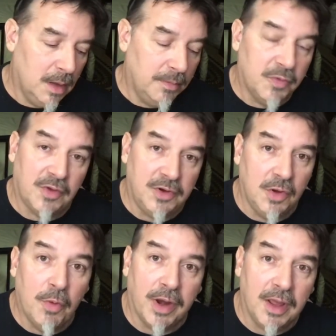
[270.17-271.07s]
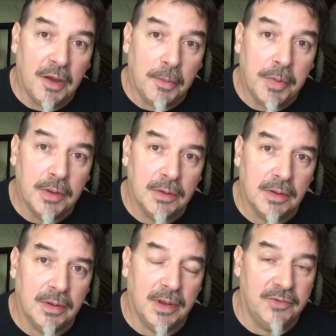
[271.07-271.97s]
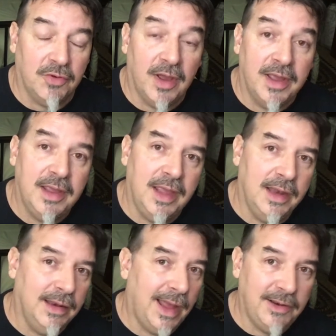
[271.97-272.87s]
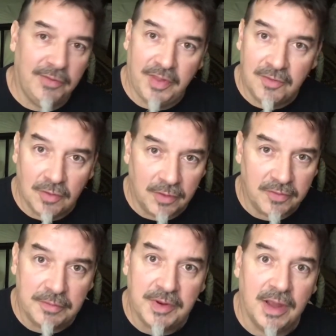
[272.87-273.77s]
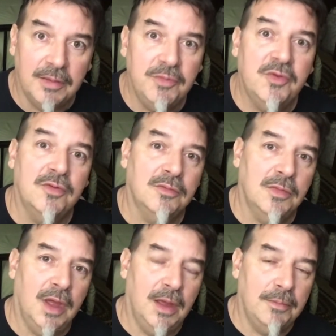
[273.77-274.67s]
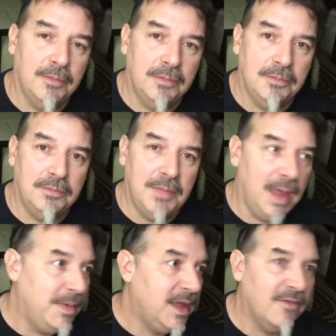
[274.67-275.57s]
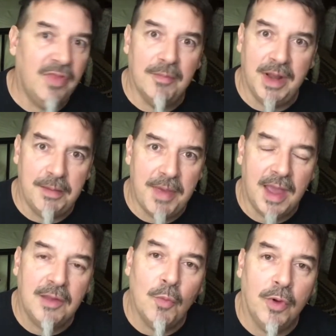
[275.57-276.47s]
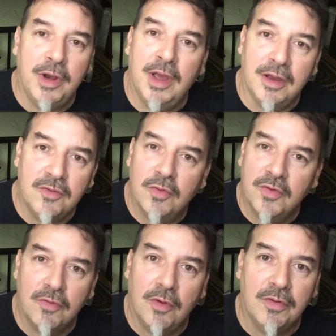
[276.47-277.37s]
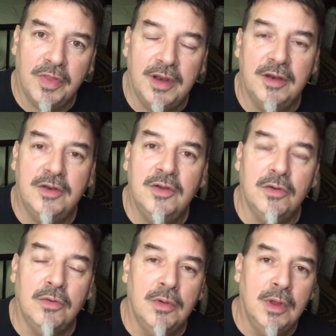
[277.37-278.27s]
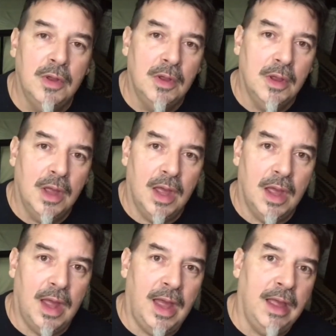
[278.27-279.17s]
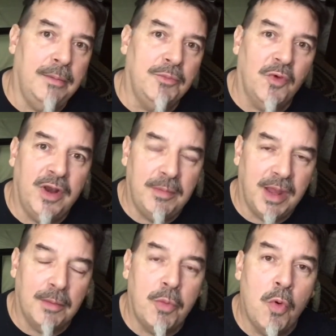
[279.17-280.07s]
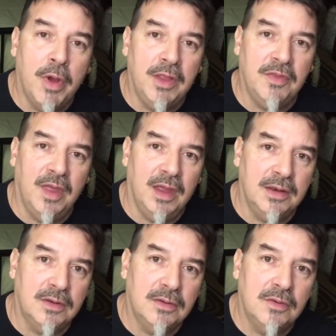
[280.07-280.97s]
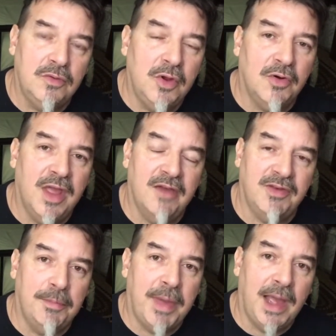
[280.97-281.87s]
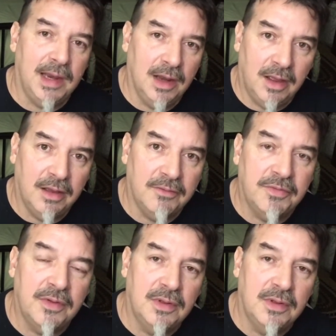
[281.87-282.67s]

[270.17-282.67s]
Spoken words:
So I do want to help. I try, and I do things wrong sometimes. Maybe giving them money back and wanting hugs was the wrong thing to do. I am trying to make a point that you don't have to buy love